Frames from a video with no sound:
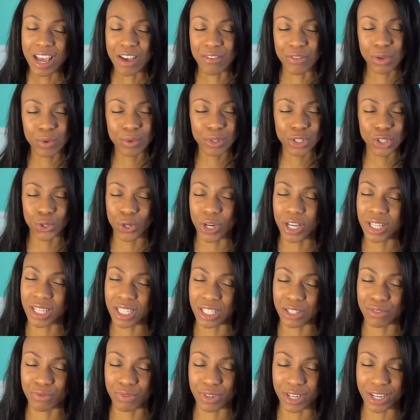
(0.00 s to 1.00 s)
If you enjoyed
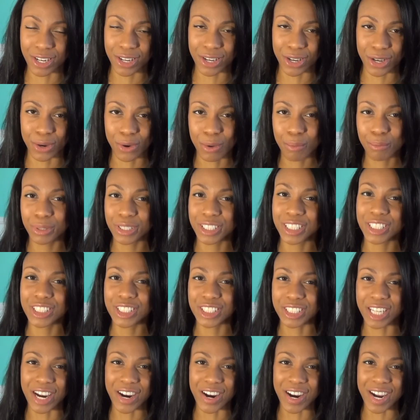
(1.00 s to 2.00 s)
this video,
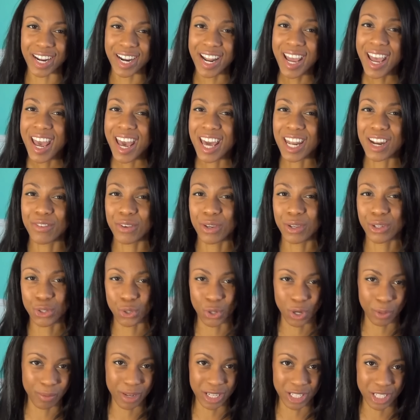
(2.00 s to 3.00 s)
please share it. And if you
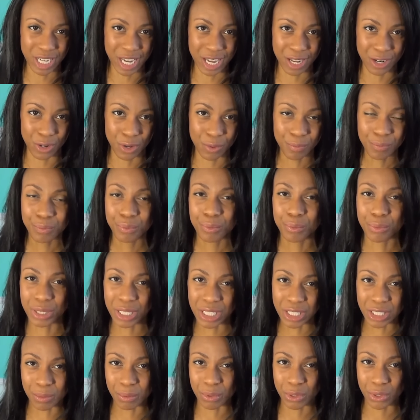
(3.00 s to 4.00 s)
enjoyed my channel,
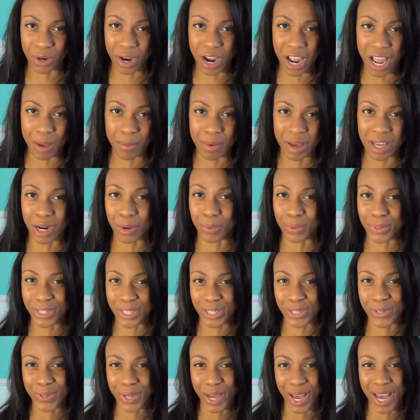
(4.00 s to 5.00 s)
please subscribe, and I will
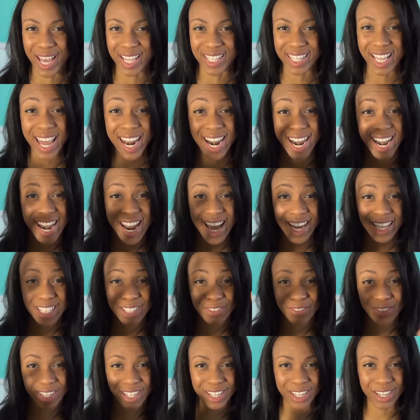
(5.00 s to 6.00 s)
see you guys
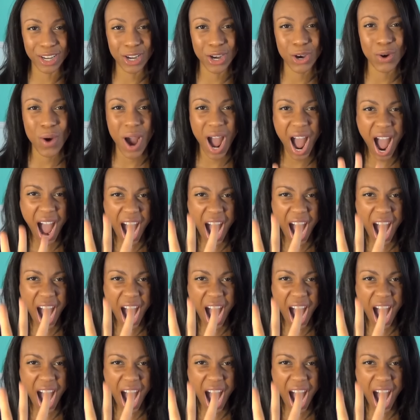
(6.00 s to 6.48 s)
next video.